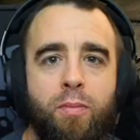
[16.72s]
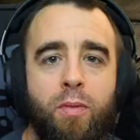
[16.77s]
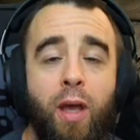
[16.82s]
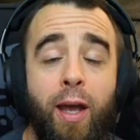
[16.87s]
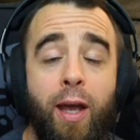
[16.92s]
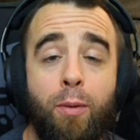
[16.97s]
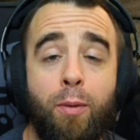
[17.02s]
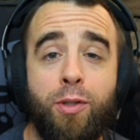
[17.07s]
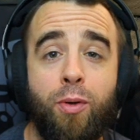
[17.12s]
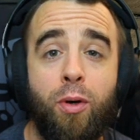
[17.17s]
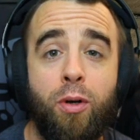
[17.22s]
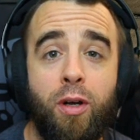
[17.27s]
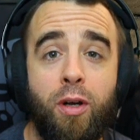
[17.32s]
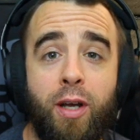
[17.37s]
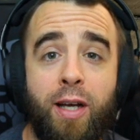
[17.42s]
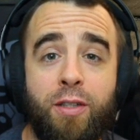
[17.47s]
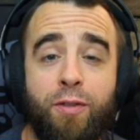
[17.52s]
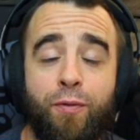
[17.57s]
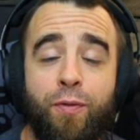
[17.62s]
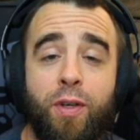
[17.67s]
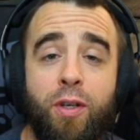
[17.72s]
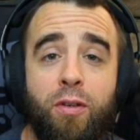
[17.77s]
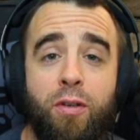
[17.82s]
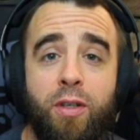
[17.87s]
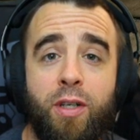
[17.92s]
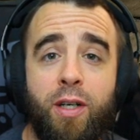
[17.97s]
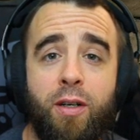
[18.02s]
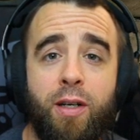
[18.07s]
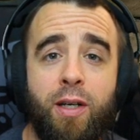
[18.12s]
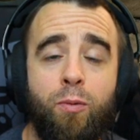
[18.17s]
Hey, what's going on, guys? Phil
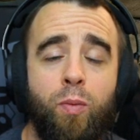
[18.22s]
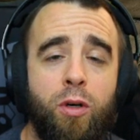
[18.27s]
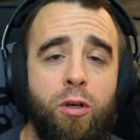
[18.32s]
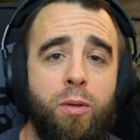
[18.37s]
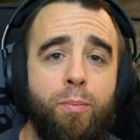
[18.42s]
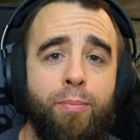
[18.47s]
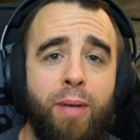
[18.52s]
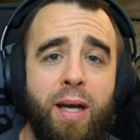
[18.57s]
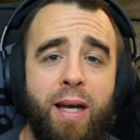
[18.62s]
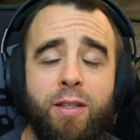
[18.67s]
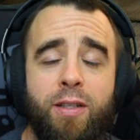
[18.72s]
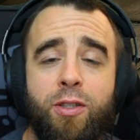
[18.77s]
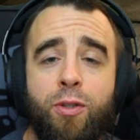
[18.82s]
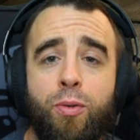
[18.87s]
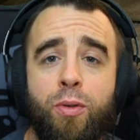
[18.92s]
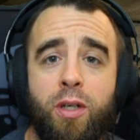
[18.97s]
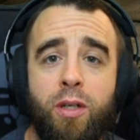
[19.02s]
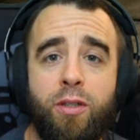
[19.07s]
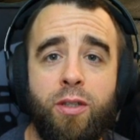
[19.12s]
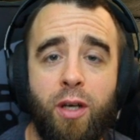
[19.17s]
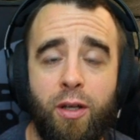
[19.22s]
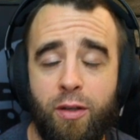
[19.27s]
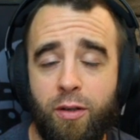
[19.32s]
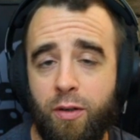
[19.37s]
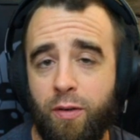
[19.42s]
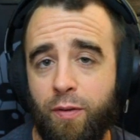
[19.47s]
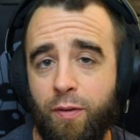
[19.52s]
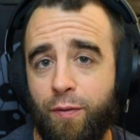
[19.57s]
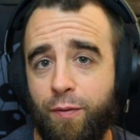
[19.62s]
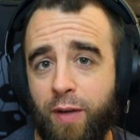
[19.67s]
here, and welcome back to
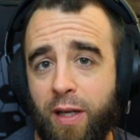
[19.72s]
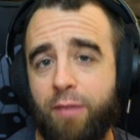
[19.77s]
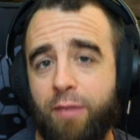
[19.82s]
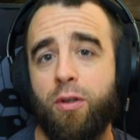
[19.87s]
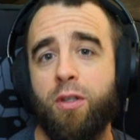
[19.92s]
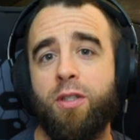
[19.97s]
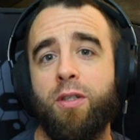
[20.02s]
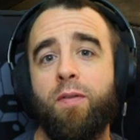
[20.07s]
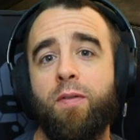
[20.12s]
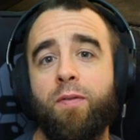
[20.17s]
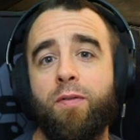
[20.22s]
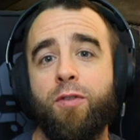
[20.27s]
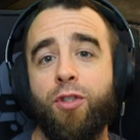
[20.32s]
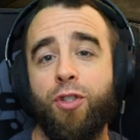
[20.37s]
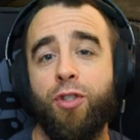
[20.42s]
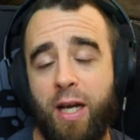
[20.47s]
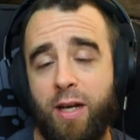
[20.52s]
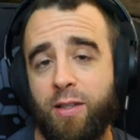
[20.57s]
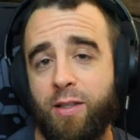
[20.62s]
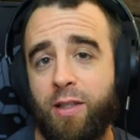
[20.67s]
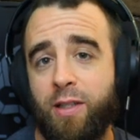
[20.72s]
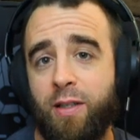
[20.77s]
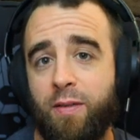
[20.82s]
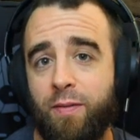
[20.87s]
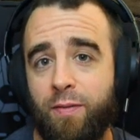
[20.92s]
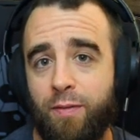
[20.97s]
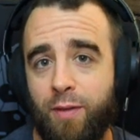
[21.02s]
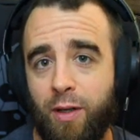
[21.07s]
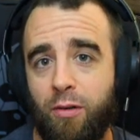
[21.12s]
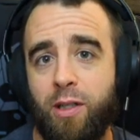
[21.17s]
another favorite chassis
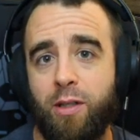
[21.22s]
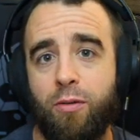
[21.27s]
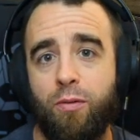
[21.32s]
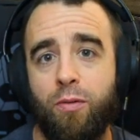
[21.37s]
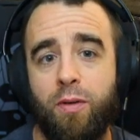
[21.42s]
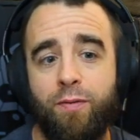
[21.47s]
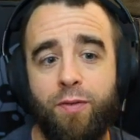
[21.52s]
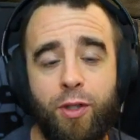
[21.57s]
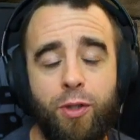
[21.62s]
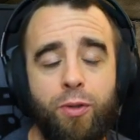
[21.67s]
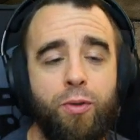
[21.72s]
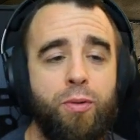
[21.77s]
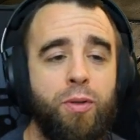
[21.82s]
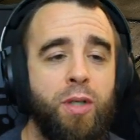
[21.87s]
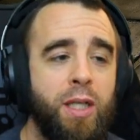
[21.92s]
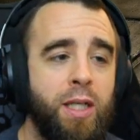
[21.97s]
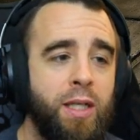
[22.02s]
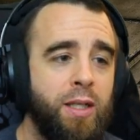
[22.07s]
variant review.